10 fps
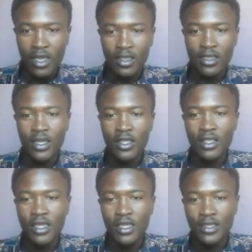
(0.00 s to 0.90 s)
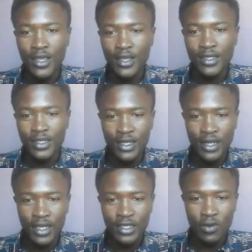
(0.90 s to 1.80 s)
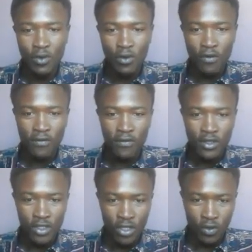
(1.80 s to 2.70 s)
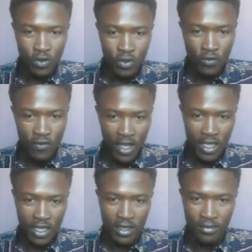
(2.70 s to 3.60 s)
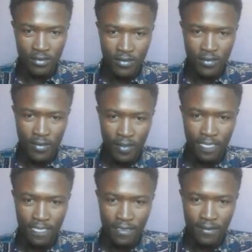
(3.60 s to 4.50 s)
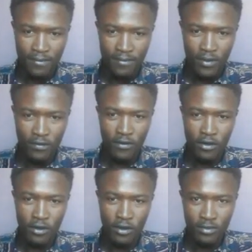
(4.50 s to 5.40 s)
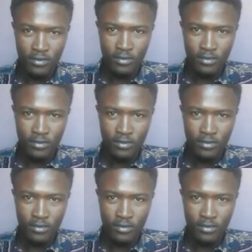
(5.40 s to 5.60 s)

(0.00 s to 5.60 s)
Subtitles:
and then he takes the rest of Czechoslovakia. You follow?